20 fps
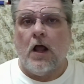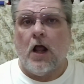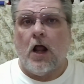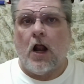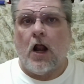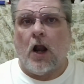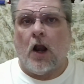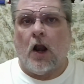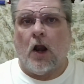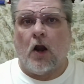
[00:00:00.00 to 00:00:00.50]

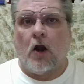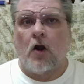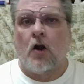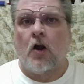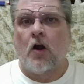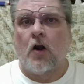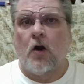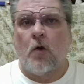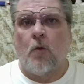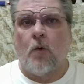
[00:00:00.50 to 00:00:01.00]

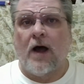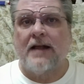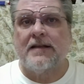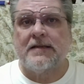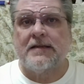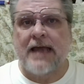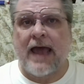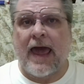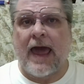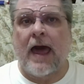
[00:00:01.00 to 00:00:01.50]
Learn
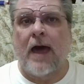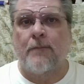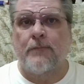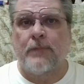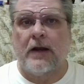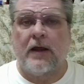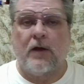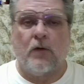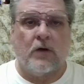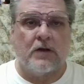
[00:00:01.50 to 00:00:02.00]
what's
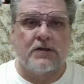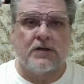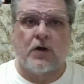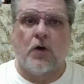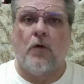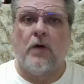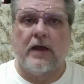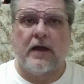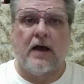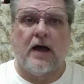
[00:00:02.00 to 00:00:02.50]
happening, what's
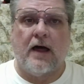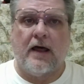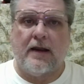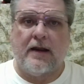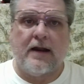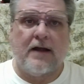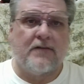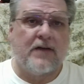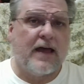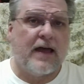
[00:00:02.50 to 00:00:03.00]
going on. And
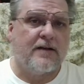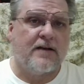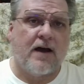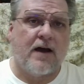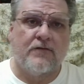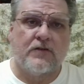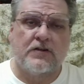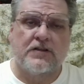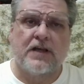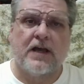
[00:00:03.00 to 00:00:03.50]
I've had
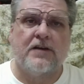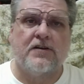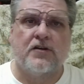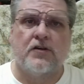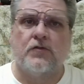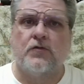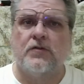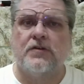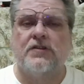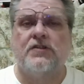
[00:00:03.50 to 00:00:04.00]
conversations
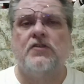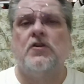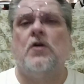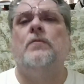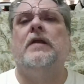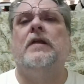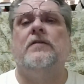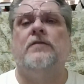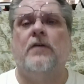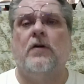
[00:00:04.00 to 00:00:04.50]
with so
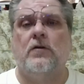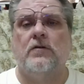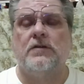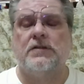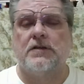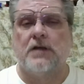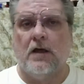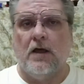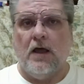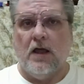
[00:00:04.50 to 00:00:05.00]
many folks,
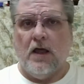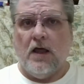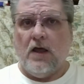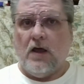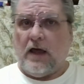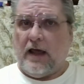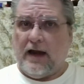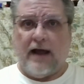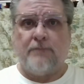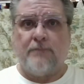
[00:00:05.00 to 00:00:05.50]

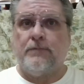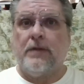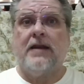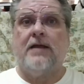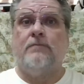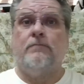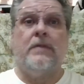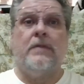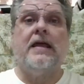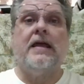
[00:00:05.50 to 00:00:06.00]
and I've been
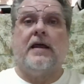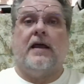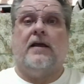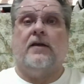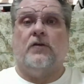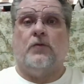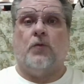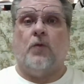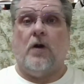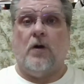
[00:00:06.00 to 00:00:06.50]
in
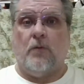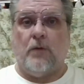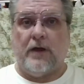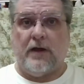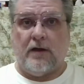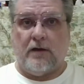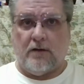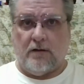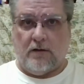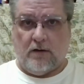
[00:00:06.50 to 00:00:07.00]
meetings where
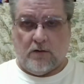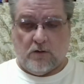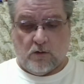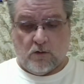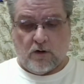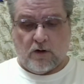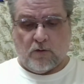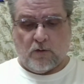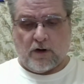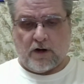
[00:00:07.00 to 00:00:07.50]

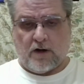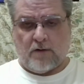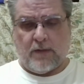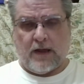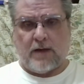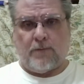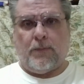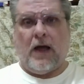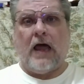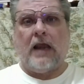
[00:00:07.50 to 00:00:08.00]
we're going to make a
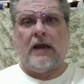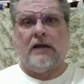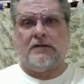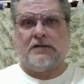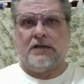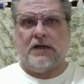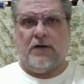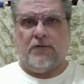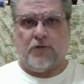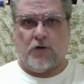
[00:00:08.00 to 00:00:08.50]

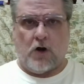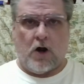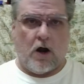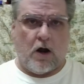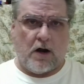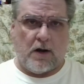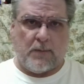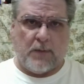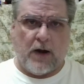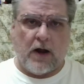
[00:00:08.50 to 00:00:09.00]
policy for our
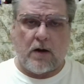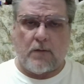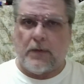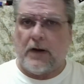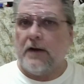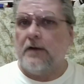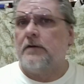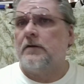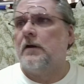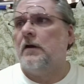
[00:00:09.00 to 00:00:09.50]
department.
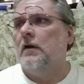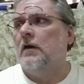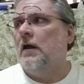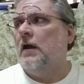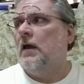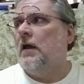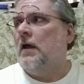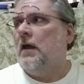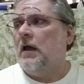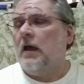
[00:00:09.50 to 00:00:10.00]

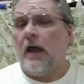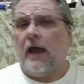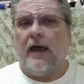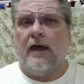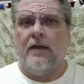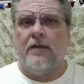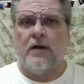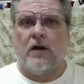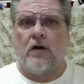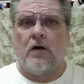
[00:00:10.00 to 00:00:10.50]

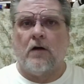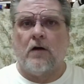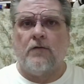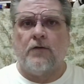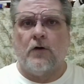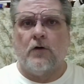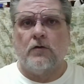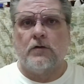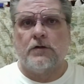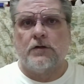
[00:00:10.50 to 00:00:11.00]
And there are
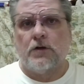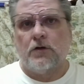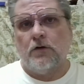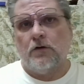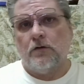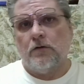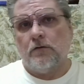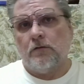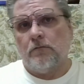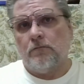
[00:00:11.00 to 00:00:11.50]
folks
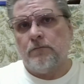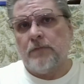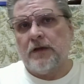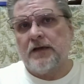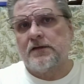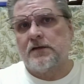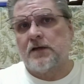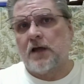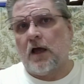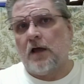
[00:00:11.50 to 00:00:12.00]
who
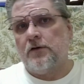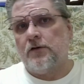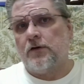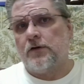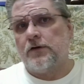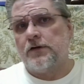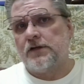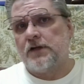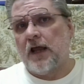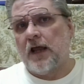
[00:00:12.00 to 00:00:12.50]

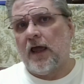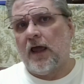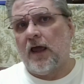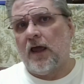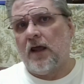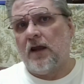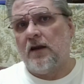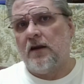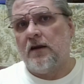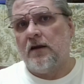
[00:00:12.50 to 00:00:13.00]

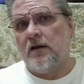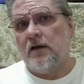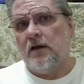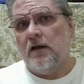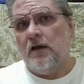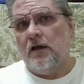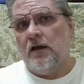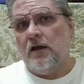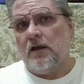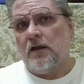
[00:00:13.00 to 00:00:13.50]
misunderstand
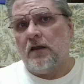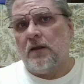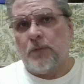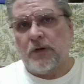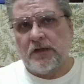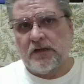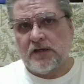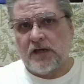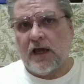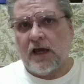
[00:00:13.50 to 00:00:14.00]
the
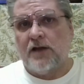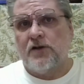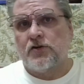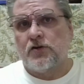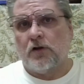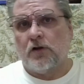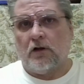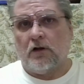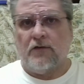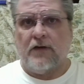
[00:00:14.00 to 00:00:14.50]

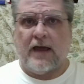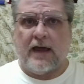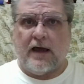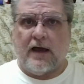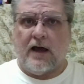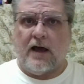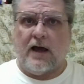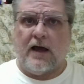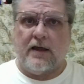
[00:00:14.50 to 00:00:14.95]
potential of AI.